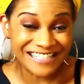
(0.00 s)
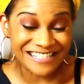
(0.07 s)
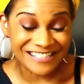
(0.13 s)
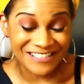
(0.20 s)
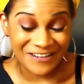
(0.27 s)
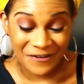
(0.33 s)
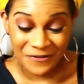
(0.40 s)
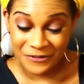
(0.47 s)

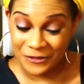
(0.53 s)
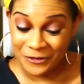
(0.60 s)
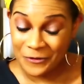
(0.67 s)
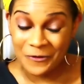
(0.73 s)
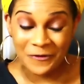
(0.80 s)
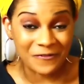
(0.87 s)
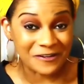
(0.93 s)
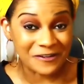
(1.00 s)
So the
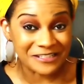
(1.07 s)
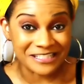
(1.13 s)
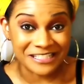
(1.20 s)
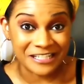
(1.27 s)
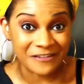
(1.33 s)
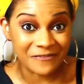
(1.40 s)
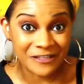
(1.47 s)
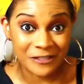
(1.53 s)
universe is
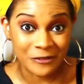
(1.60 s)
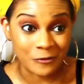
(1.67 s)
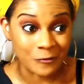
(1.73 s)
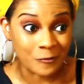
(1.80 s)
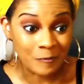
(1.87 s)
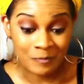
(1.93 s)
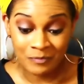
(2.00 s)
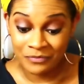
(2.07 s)
giving
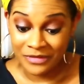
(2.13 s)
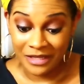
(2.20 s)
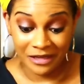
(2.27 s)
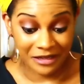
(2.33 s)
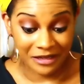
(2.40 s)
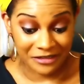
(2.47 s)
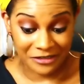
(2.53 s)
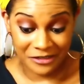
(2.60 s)
you
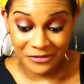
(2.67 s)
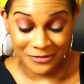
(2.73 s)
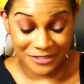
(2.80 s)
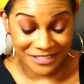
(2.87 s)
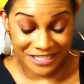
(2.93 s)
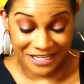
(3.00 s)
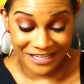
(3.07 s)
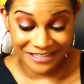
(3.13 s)
another
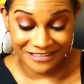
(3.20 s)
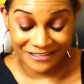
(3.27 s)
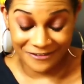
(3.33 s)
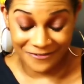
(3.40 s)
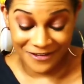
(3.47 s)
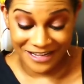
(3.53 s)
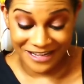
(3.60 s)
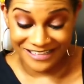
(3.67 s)
state
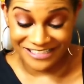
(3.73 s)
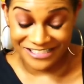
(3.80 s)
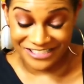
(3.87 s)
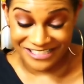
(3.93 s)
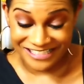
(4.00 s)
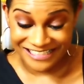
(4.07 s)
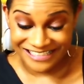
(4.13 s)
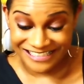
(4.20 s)
of
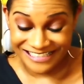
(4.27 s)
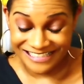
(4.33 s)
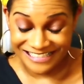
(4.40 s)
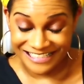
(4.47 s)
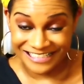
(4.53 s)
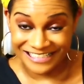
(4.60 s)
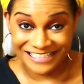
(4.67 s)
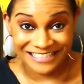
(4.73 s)
consciousness
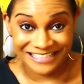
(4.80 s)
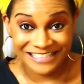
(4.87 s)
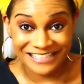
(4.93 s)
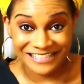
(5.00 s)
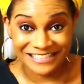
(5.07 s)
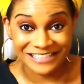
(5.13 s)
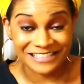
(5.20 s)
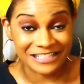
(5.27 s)
and
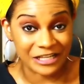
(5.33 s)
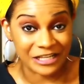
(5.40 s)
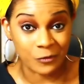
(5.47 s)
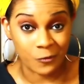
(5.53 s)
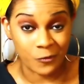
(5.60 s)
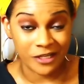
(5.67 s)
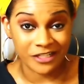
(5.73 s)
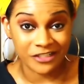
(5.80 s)
existence
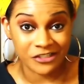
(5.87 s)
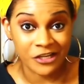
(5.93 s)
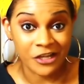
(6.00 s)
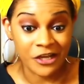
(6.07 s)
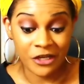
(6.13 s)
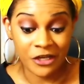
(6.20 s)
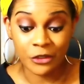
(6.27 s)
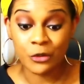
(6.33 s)
in which
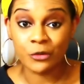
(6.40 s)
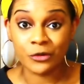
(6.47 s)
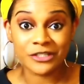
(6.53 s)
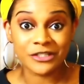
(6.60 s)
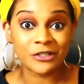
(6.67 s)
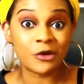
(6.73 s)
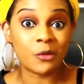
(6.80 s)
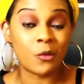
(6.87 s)
you are
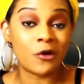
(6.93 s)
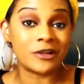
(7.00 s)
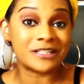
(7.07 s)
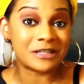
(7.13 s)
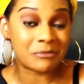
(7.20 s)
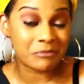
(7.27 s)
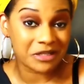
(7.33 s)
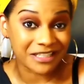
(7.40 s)
still
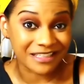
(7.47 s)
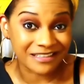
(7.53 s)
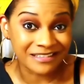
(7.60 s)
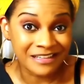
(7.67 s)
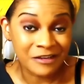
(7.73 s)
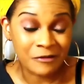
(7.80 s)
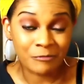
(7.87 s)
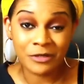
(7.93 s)
wanting money,
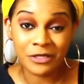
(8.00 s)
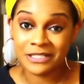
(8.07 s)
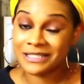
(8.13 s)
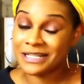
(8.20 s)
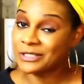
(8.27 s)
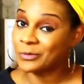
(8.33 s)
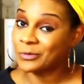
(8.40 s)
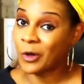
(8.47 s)
because
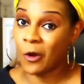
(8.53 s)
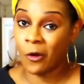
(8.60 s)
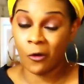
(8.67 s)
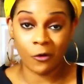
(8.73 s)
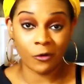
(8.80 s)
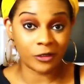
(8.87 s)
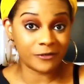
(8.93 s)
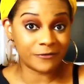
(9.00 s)
that's what
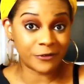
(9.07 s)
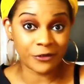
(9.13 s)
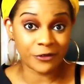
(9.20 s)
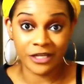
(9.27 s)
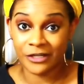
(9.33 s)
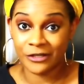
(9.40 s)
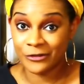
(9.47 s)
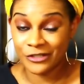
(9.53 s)
all of your
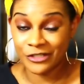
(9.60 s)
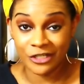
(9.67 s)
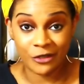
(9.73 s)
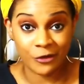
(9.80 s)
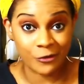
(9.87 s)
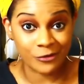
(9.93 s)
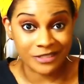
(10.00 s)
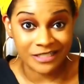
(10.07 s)
energy
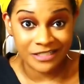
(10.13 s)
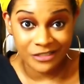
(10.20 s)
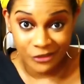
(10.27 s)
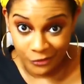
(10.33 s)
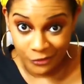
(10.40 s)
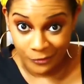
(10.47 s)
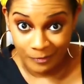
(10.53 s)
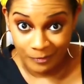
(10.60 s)
goes
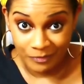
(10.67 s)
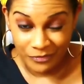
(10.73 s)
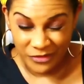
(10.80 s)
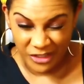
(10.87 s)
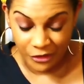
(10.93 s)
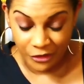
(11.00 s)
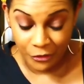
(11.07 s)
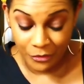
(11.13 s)
into.
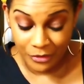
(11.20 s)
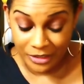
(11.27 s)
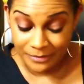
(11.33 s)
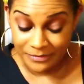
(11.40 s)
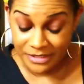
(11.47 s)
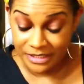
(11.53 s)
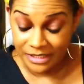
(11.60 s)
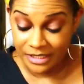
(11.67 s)
You know what I'm
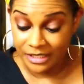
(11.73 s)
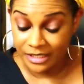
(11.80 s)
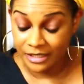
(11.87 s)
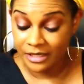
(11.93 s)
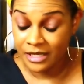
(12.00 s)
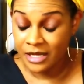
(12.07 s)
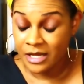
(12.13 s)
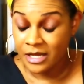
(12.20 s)
saying?